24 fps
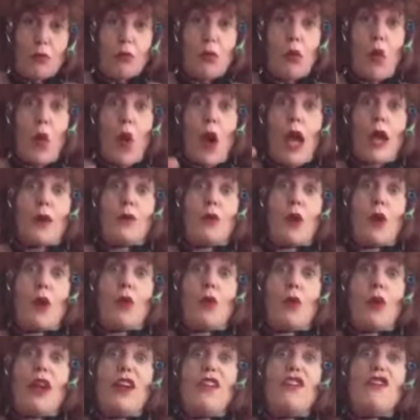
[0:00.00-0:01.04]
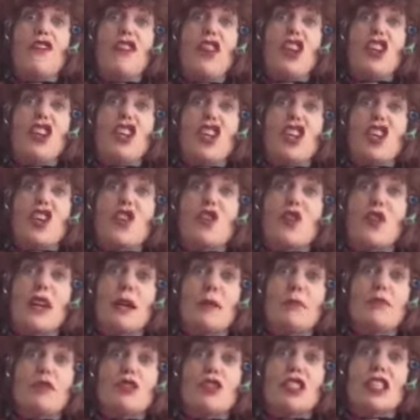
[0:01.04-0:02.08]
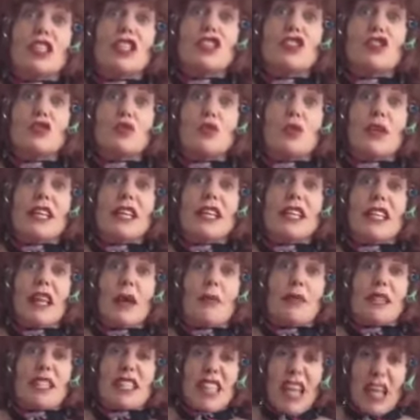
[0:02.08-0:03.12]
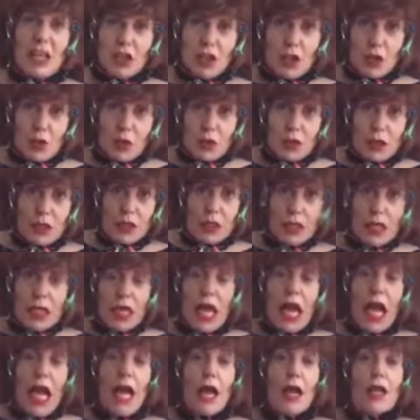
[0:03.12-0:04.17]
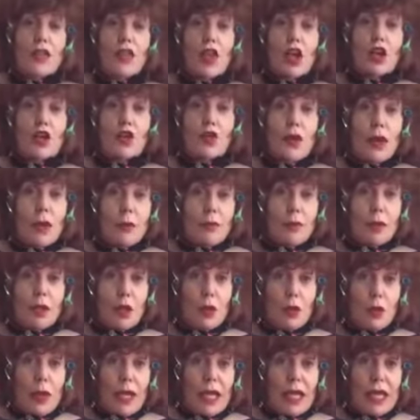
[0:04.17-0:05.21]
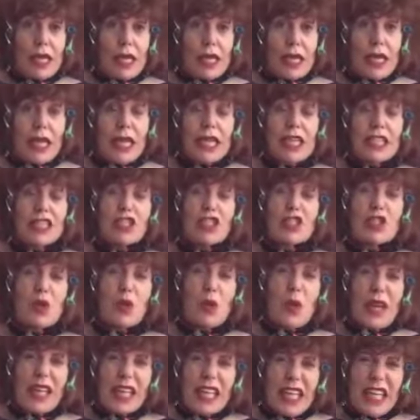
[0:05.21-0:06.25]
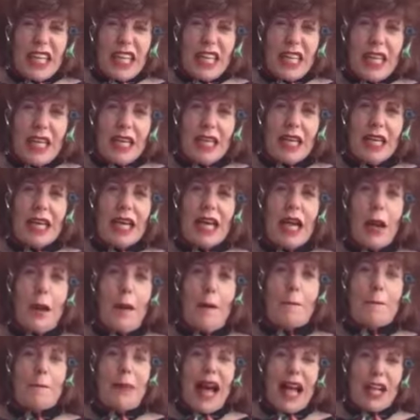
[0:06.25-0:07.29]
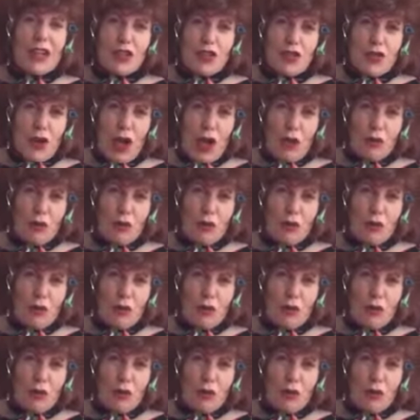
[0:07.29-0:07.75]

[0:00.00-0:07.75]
Boy, were we full of creeps this week, let me tell you. The Creep of the Week is Gwyneth Paltrow.